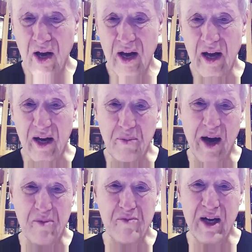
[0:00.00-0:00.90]
at
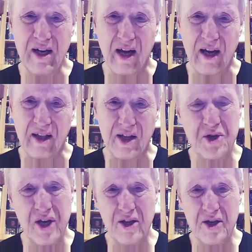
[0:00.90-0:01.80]
about midnight, and they
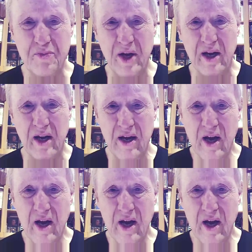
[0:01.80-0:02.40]
say there's been a